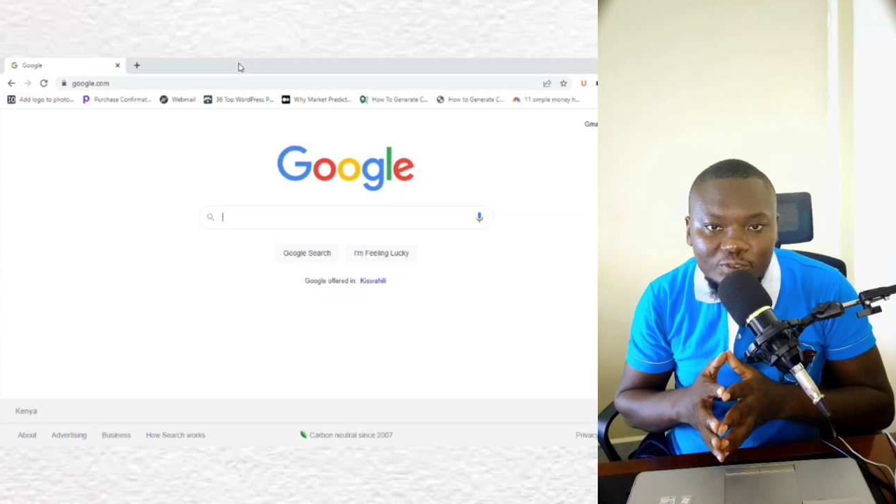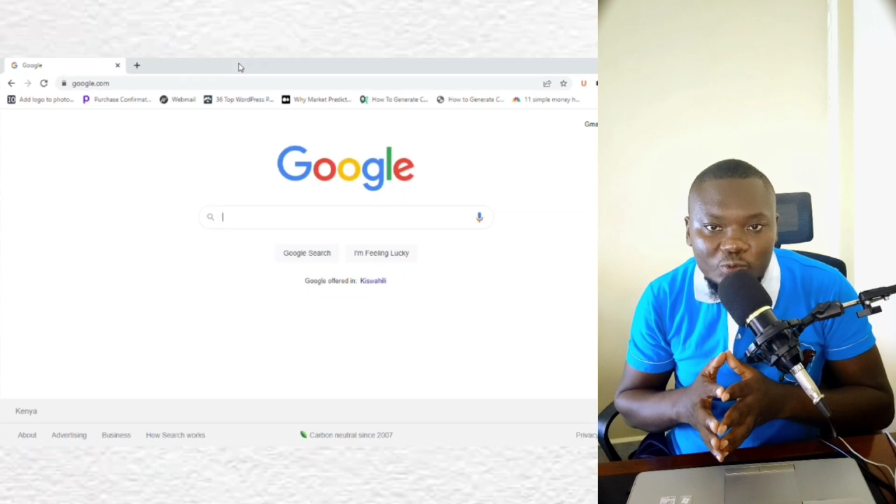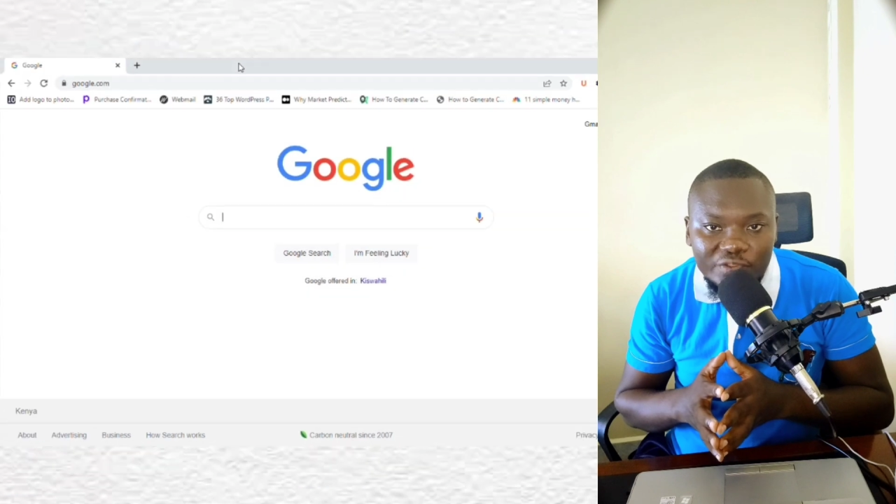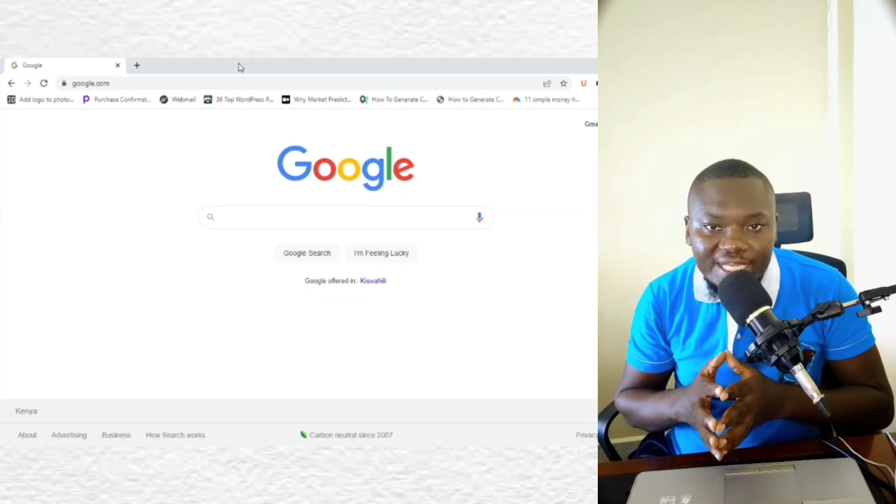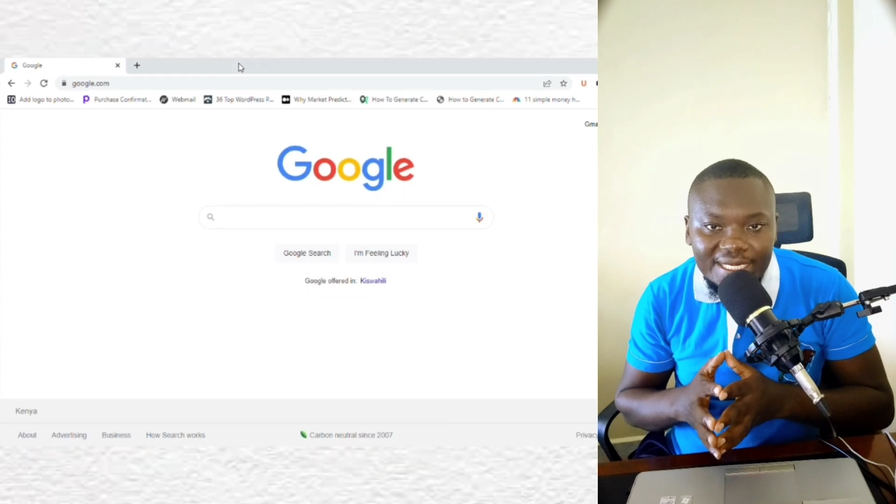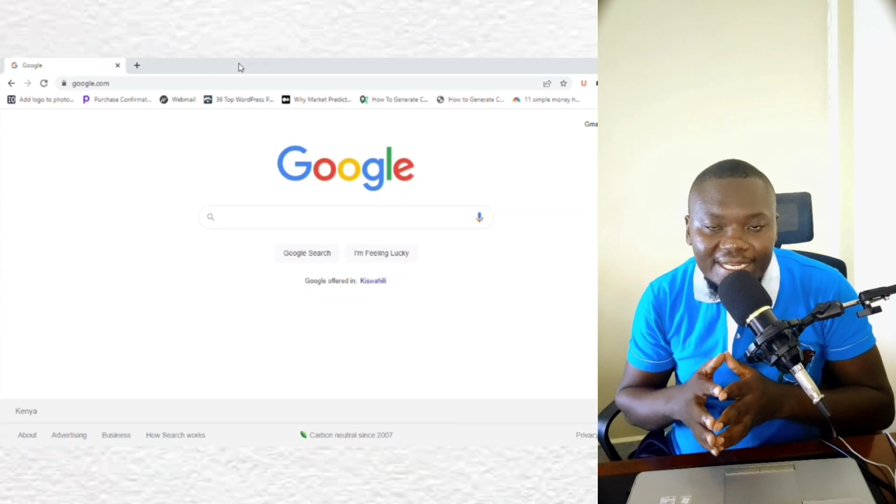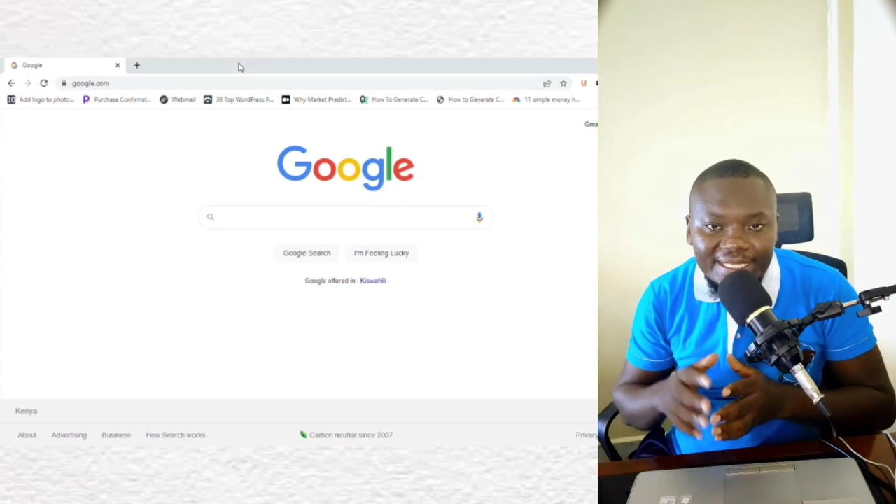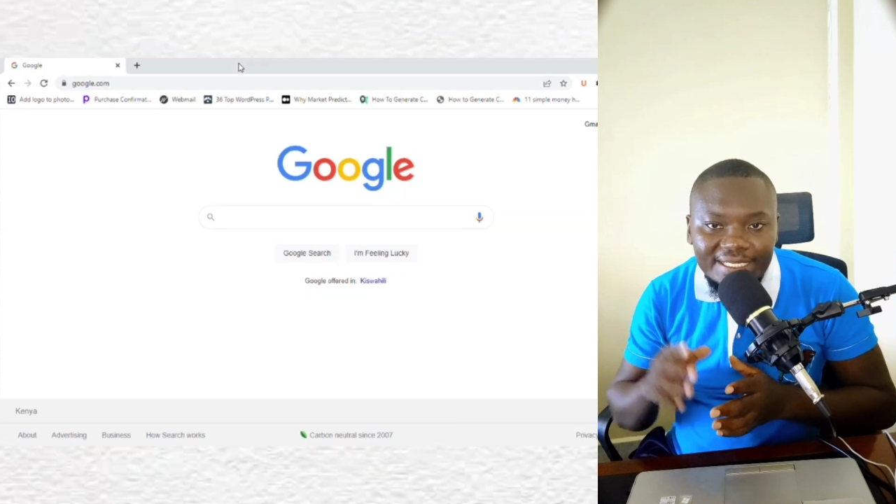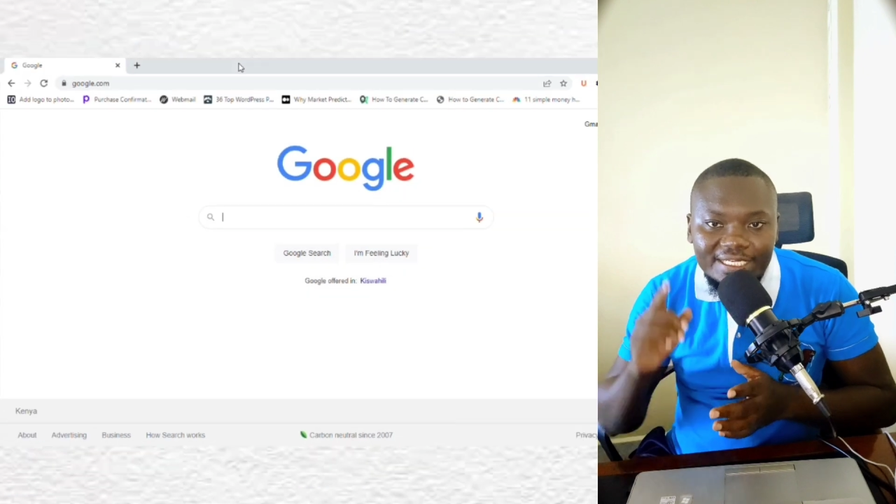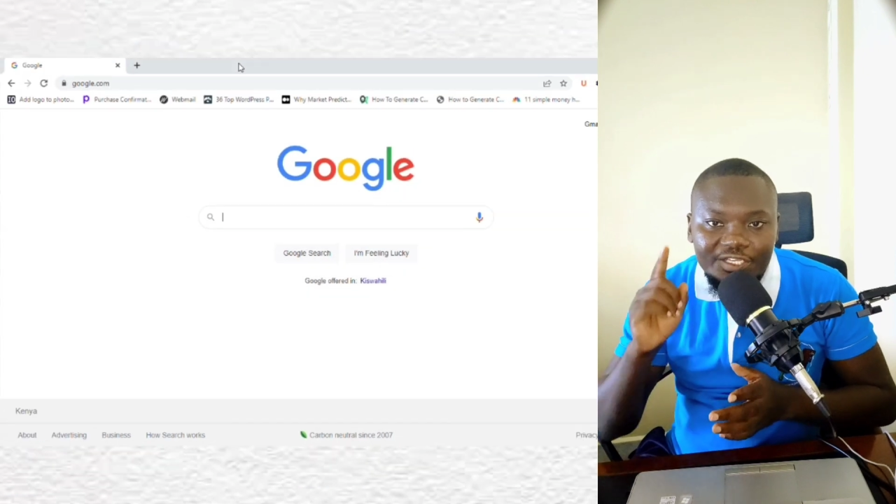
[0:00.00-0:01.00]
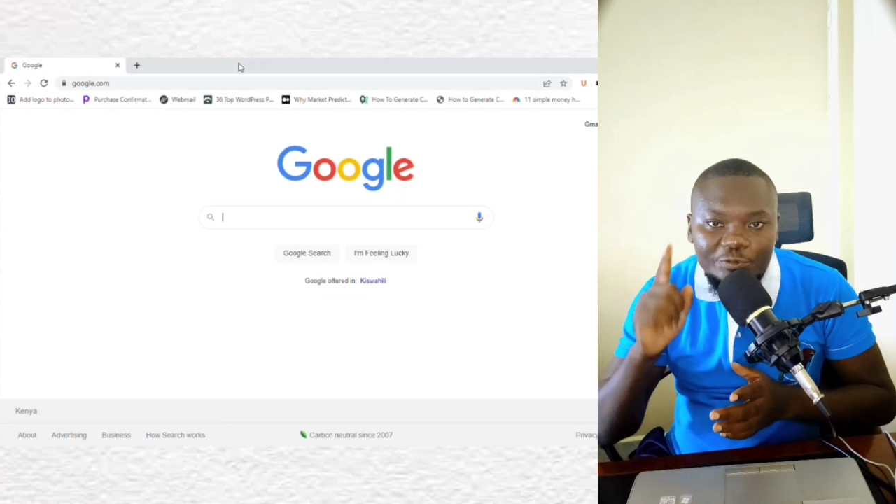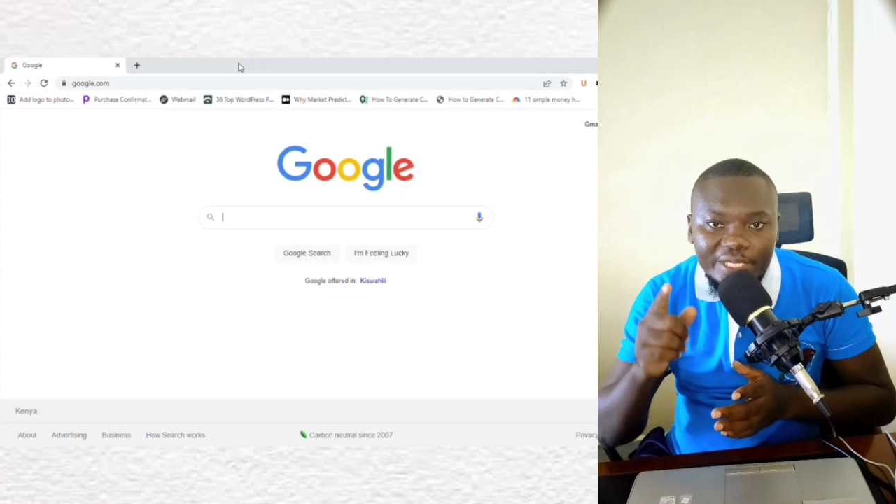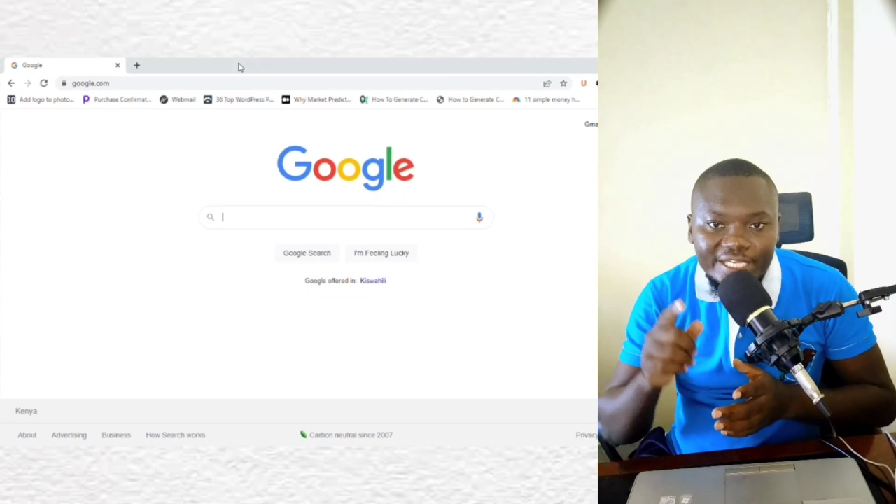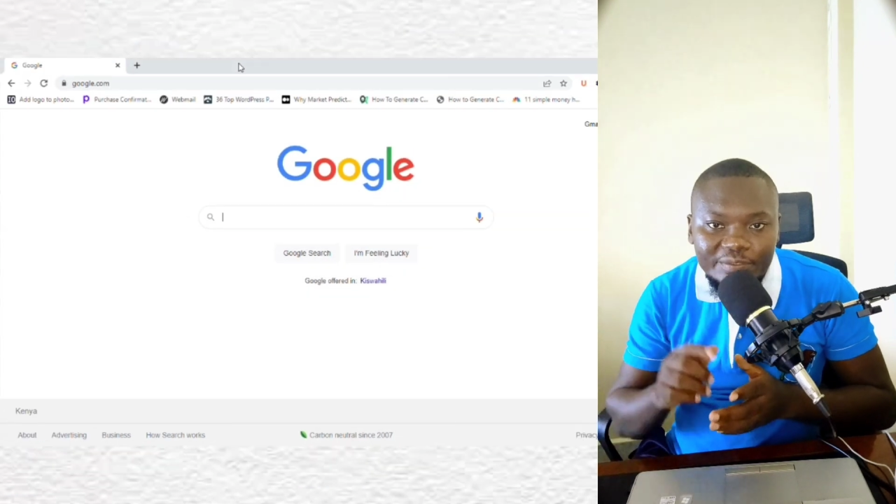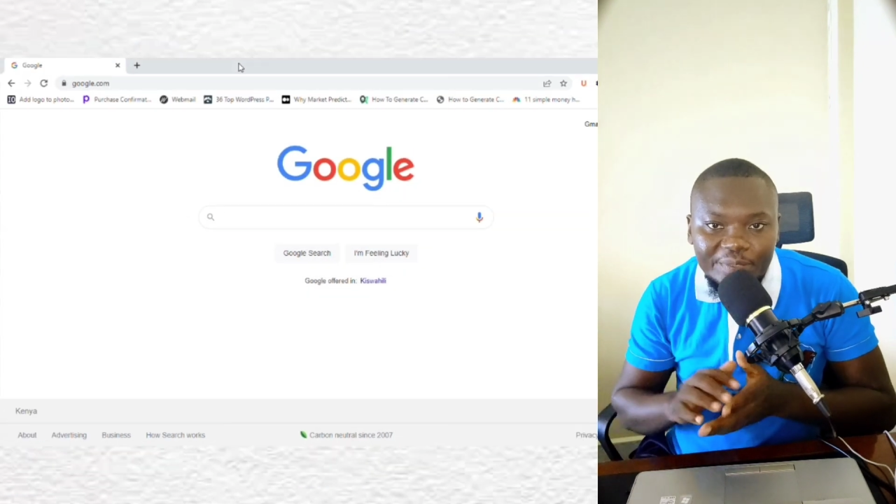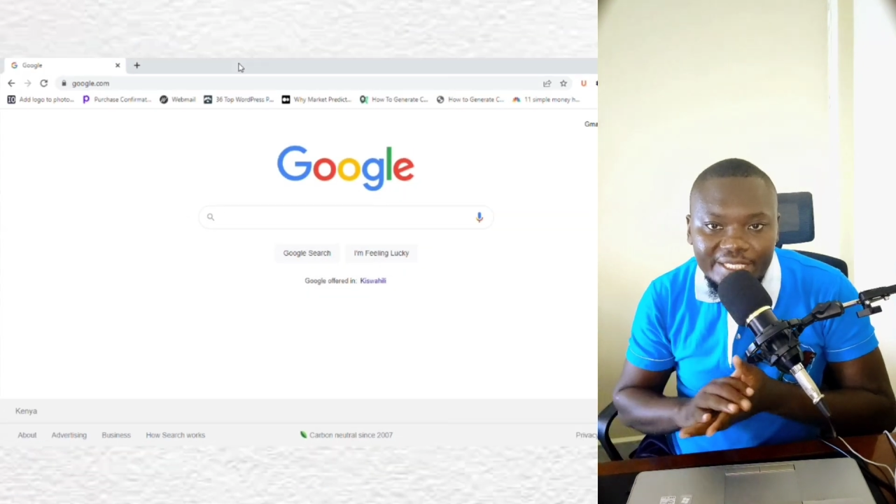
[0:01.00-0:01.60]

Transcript: through that link, you get